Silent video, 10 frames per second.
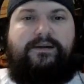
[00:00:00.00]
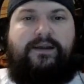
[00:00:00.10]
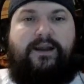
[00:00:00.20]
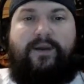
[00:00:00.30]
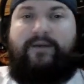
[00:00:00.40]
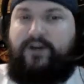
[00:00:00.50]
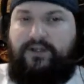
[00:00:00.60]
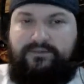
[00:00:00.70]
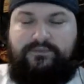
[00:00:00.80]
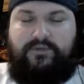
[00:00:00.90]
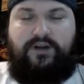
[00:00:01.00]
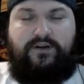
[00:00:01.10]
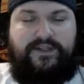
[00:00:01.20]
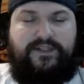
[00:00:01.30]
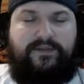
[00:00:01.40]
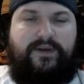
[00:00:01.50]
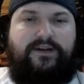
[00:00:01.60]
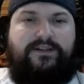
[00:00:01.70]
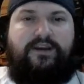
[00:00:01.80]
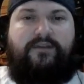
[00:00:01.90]
However, on a recent
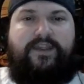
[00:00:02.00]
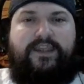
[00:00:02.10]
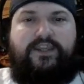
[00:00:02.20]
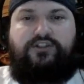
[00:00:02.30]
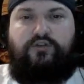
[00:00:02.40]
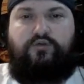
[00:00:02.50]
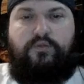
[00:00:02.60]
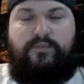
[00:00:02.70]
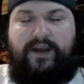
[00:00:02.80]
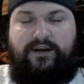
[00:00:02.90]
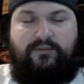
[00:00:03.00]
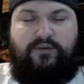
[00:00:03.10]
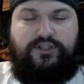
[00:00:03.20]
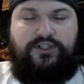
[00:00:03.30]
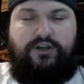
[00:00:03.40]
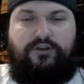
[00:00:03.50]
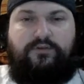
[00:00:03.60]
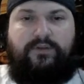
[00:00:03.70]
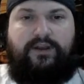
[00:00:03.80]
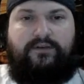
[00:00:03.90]
appearance of the Drew Barrymore show,
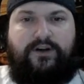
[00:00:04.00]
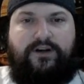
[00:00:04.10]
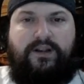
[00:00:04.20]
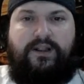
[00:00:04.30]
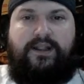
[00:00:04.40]
we love her.